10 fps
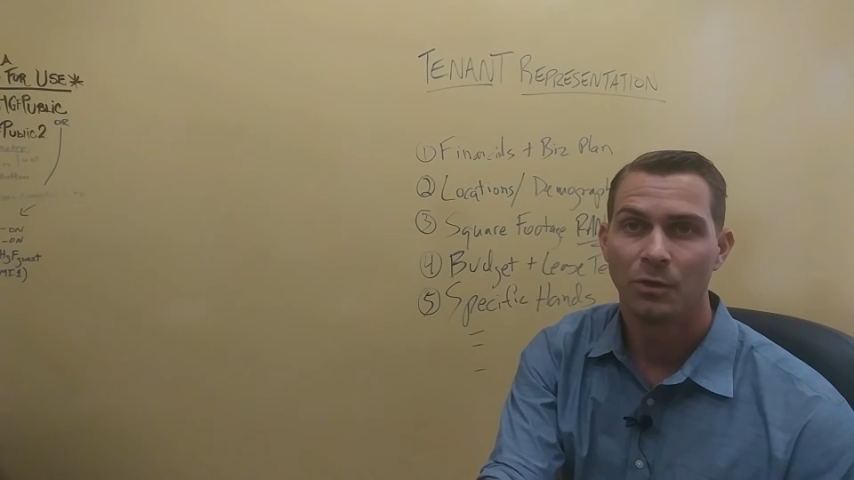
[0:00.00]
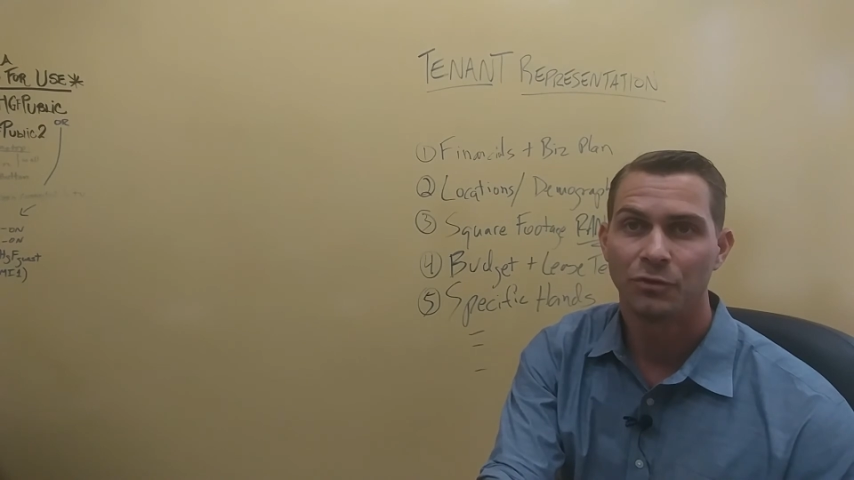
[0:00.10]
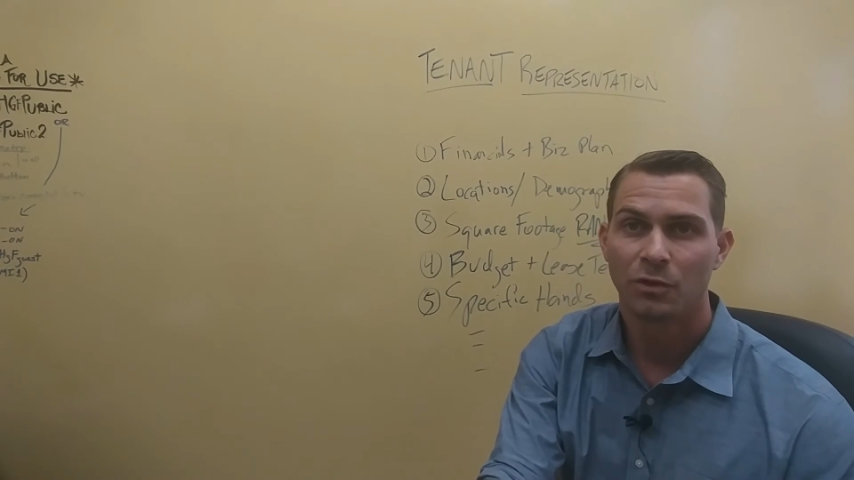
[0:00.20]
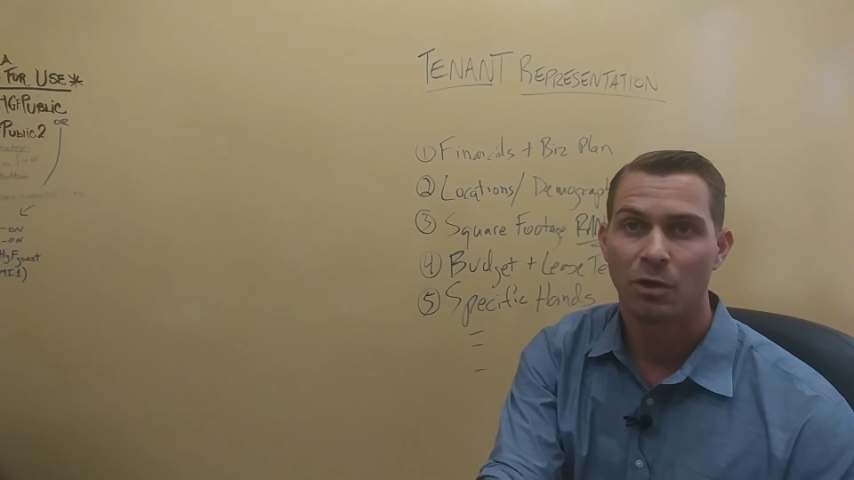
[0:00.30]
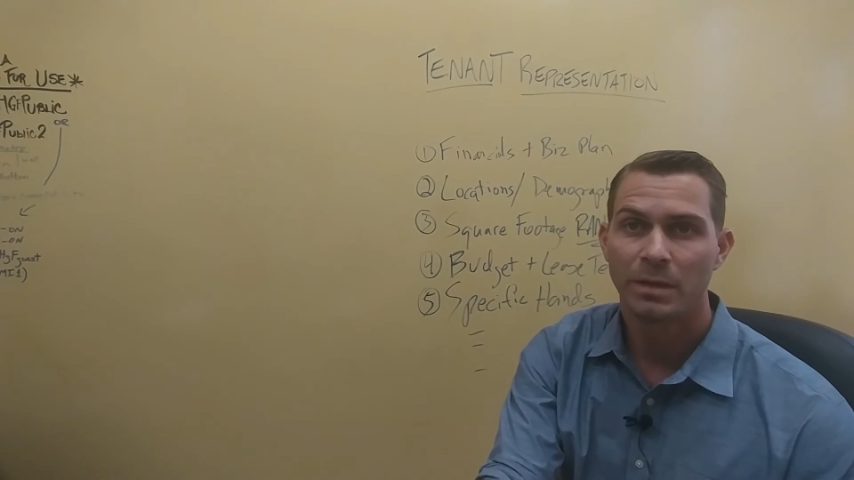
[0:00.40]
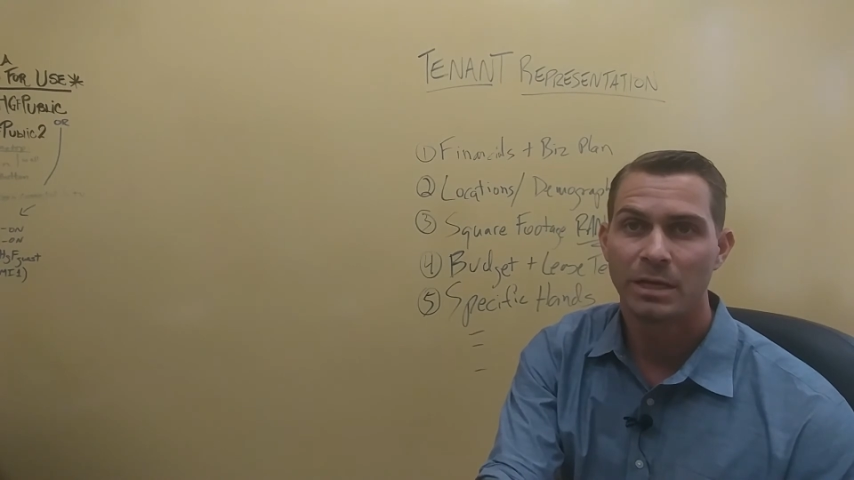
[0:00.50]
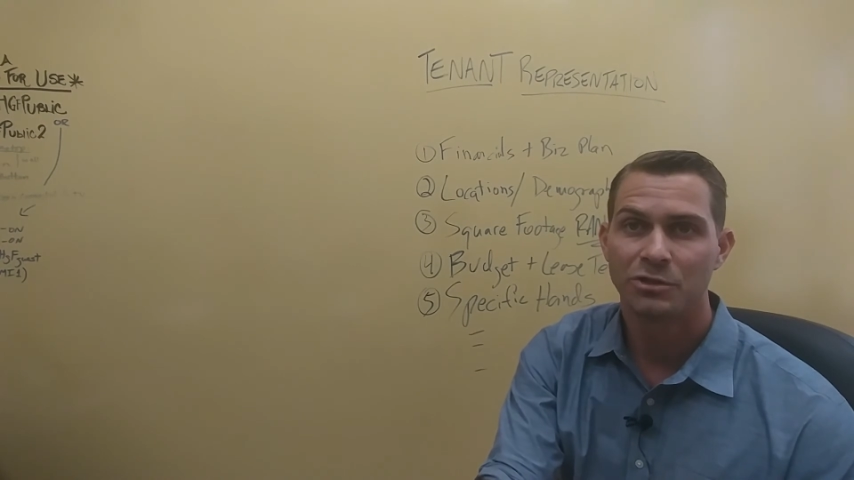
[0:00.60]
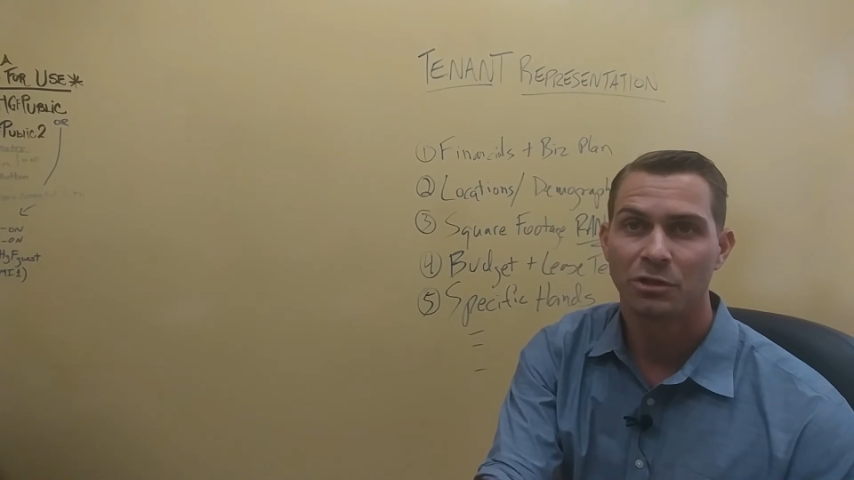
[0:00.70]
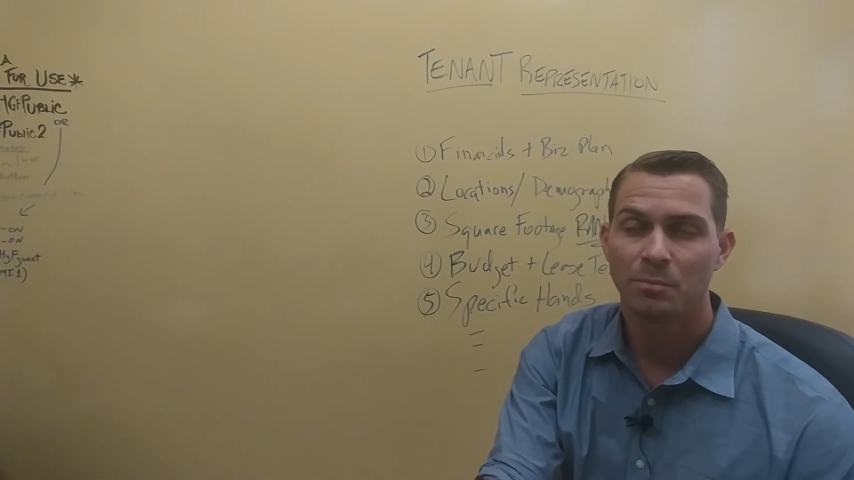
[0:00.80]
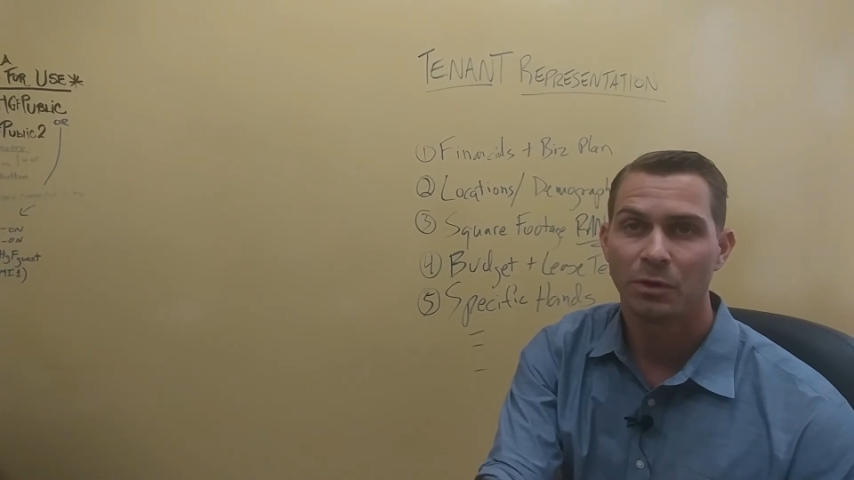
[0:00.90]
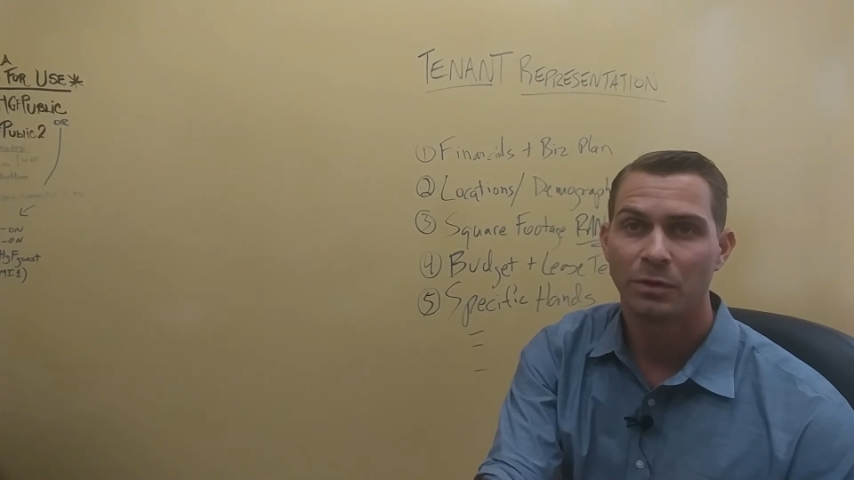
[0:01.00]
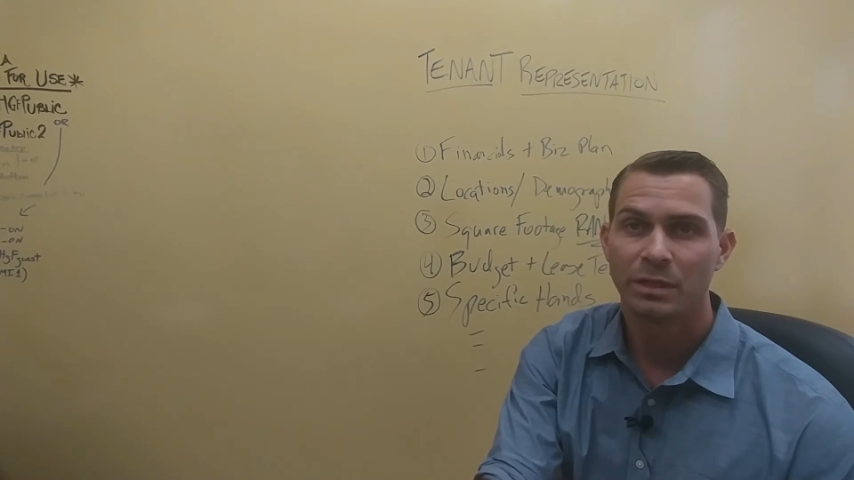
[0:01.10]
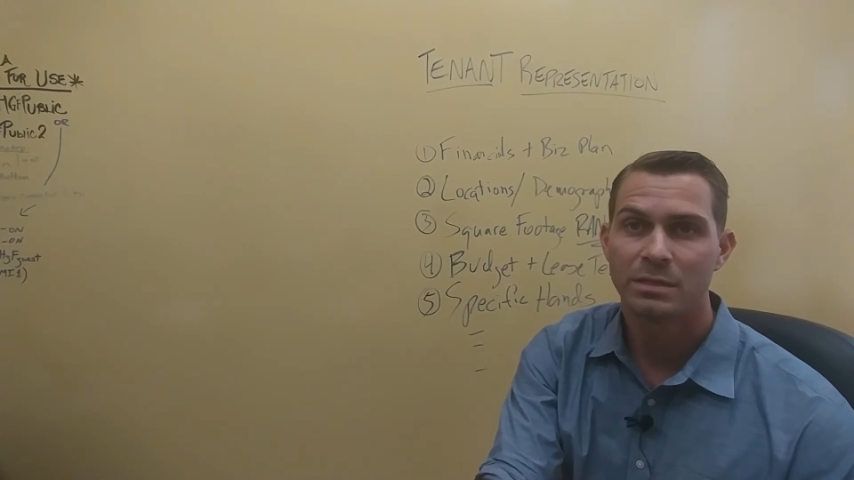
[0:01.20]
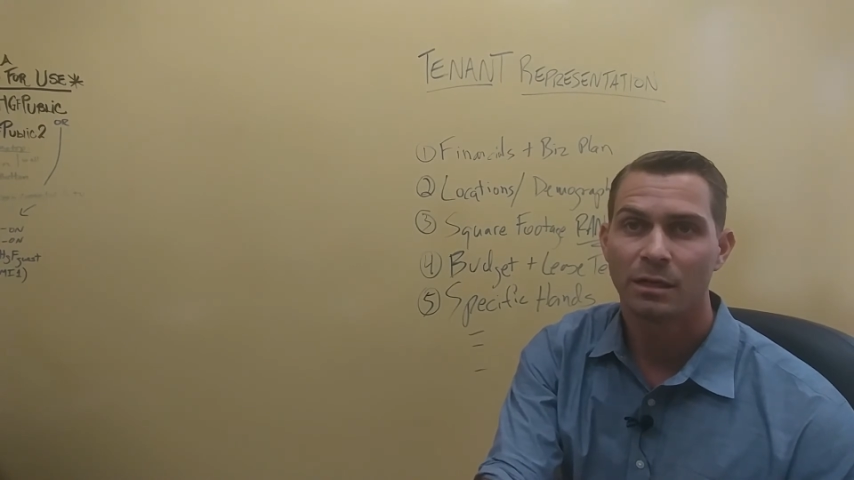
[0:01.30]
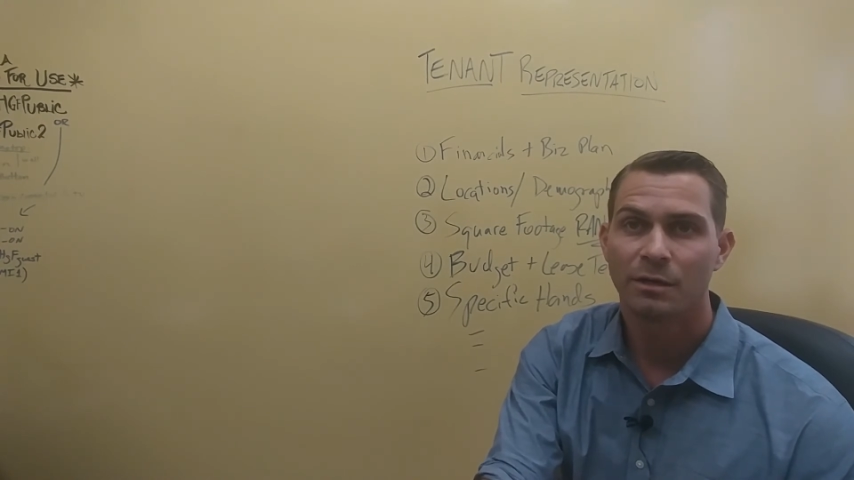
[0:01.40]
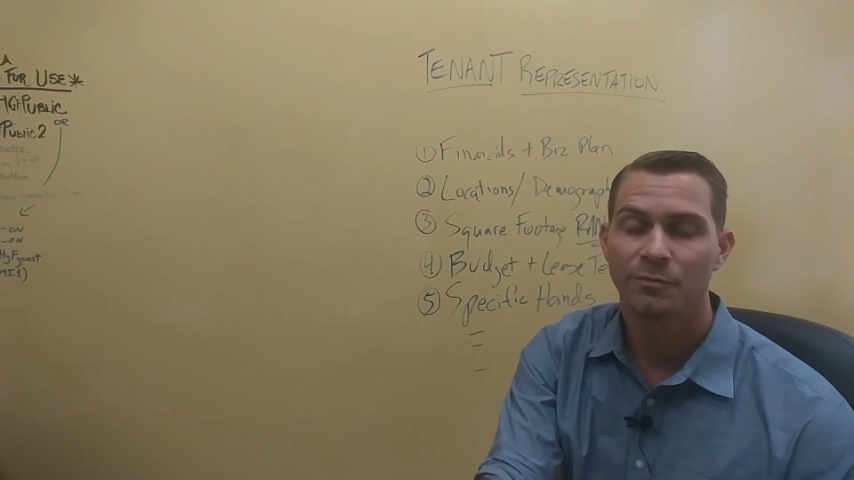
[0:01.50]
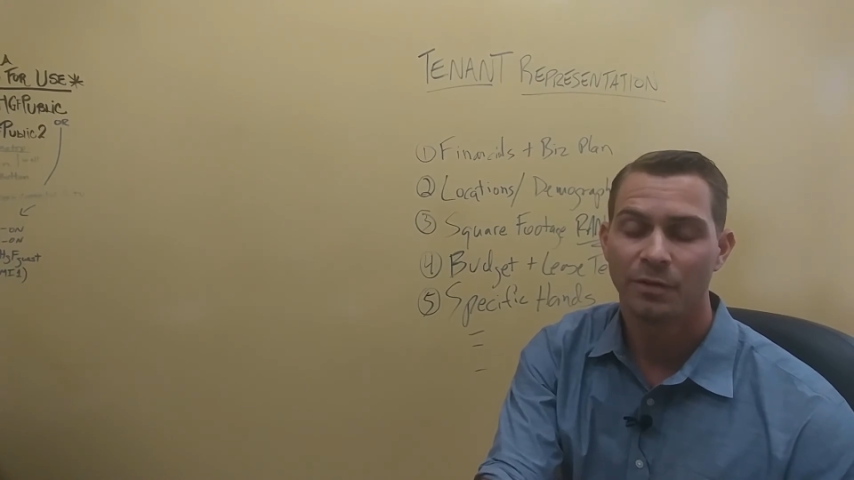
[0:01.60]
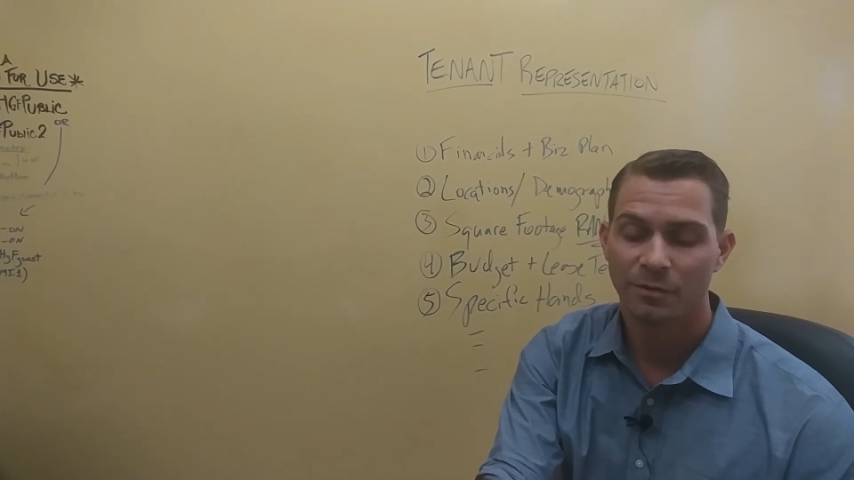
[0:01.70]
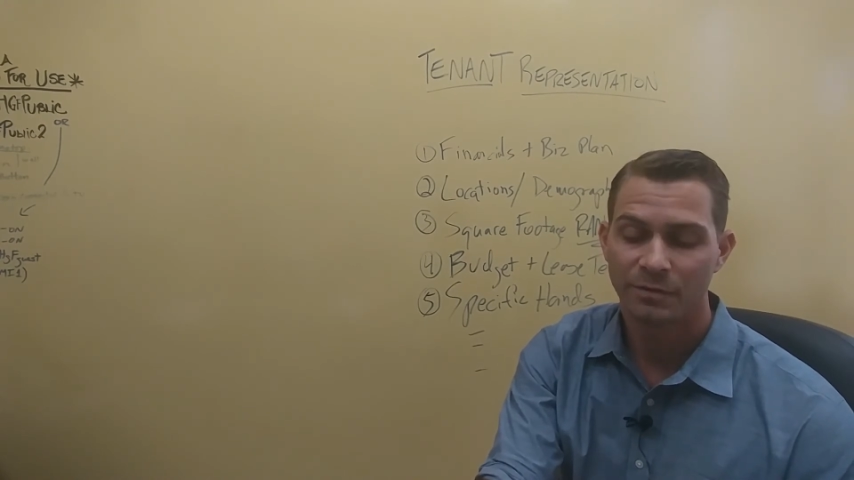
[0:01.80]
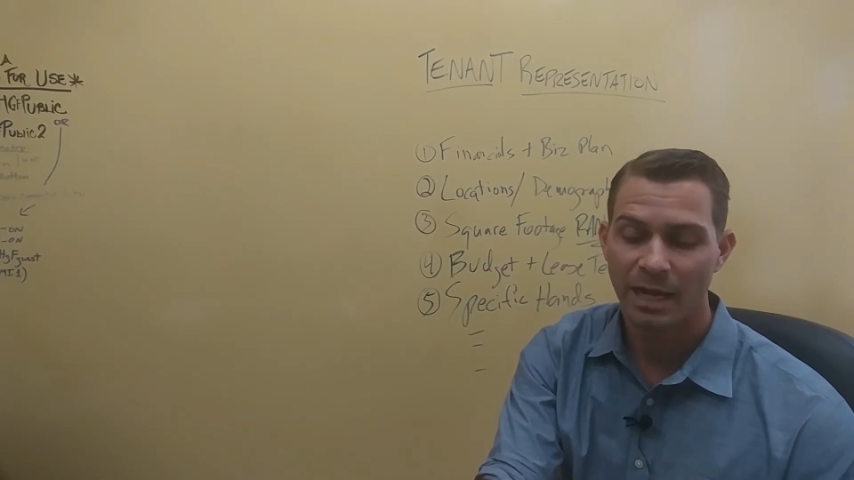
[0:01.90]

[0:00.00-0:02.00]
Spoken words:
Those are all major components of